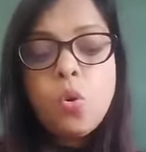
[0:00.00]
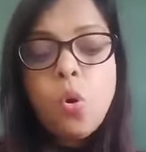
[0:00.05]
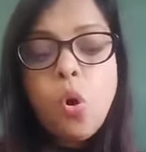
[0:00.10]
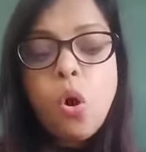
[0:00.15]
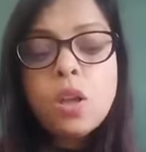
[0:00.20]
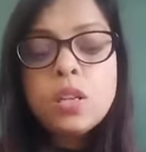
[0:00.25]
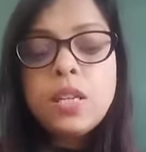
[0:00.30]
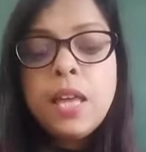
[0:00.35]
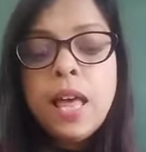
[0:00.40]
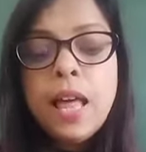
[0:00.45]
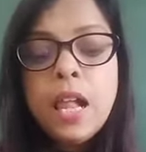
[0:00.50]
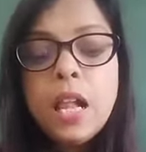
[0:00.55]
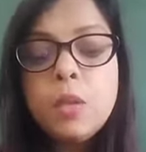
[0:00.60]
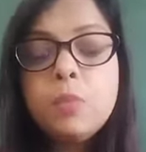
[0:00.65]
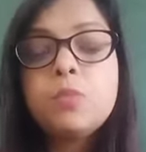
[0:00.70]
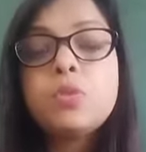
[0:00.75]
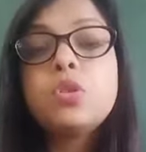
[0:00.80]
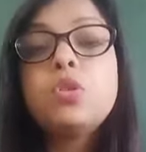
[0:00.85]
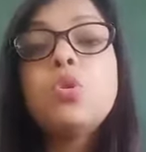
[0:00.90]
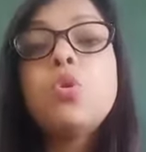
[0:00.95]
God
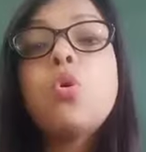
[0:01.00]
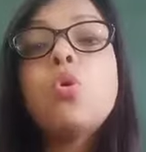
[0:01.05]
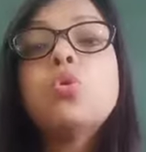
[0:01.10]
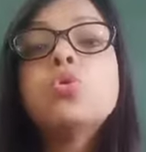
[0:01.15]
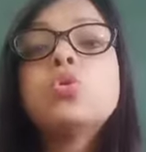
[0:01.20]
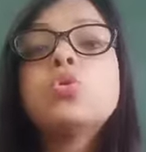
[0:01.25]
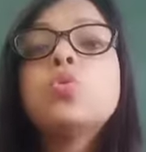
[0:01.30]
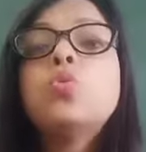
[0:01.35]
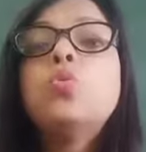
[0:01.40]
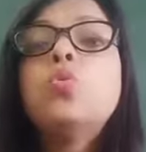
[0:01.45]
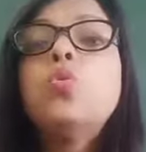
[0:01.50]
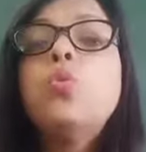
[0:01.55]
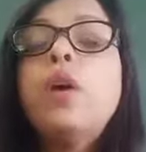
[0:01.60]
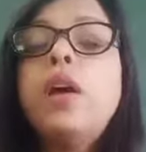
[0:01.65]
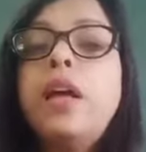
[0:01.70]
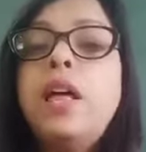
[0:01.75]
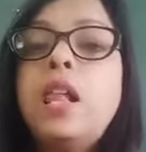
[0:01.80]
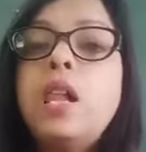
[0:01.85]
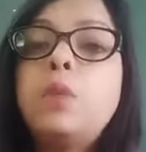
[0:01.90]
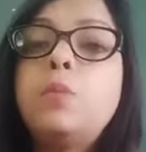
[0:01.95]
helps those who
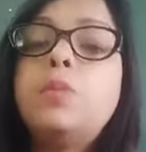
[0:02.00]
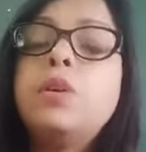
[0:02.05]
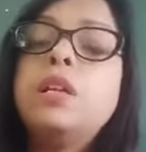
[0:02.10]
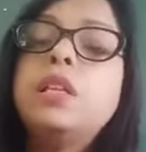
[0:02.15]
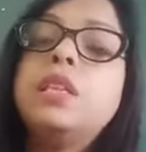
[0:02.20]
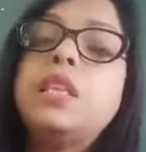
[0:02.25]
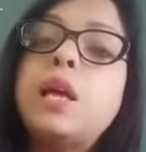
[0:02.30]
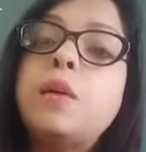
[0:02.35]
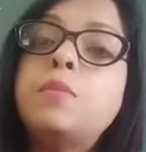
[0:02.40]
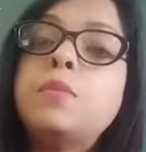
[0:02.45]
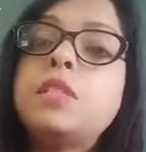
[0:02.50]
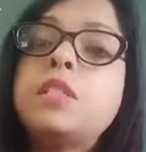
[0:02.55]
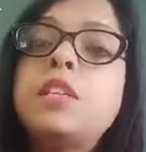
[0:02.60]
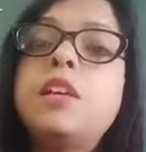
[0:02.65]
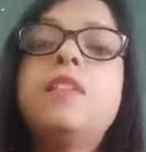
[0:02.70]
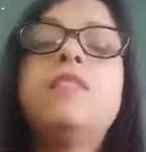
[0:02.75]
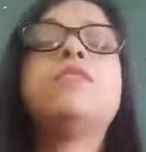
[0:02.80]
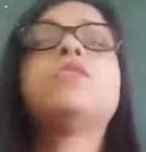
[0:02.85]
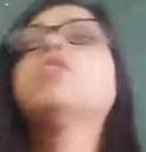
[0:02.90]
help themselves.